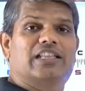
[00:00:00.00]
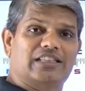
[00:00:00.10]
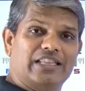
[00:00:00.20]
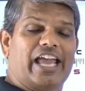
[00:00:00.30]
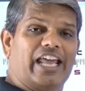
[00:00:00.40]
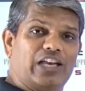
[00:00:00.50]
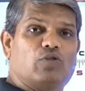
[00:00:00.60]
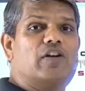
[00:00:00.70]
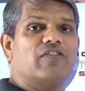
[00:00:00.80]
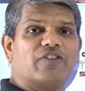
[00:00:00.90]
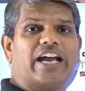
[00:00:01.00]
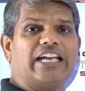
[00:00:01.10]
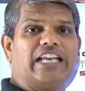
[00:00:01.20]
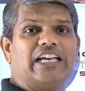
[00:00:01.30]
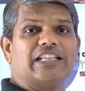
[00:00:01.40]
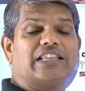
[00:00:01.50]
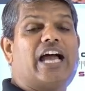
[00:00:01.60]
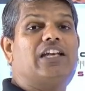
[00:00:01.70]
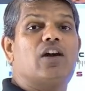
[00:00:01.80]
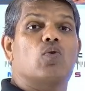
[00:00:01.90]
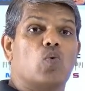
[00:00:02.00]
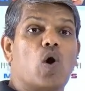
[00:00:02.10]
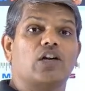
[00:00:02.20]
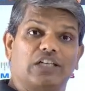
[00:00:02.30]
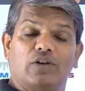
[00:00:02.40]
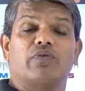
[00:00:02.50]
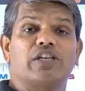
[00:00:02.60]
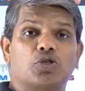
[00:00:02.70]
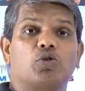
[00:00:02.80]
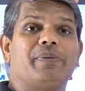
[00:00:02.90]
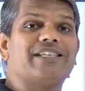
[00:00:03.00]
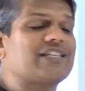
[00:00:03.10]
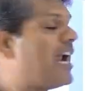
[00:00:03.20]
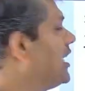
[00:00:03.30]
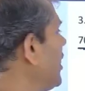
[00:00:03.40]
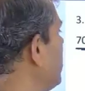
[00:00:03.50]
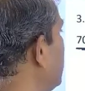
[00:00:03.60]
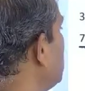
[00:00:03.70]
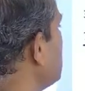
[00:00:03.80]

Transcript: there you will find that what we should be starting with.